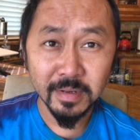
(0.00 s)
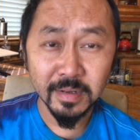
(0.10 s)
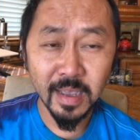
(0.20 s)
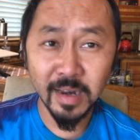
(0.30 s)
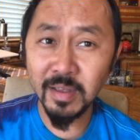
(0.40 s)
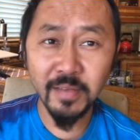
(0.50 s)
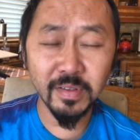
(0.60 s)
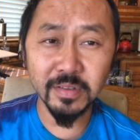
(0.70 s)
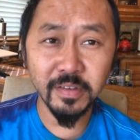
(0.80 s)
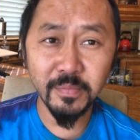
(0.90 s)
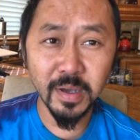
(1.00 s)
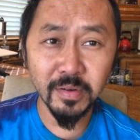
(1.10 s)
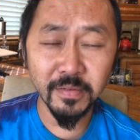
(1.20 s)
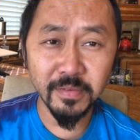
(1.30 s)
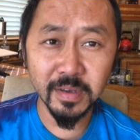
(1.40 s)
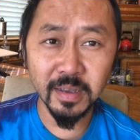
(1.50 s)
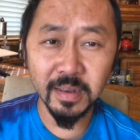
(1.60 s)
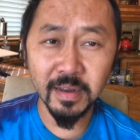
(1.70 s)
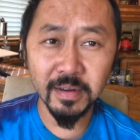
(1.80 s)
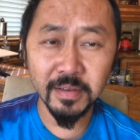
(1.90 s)
I don't have to live by your fucking
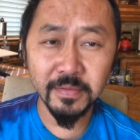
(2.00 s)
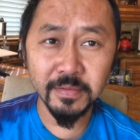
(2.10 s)
narrative.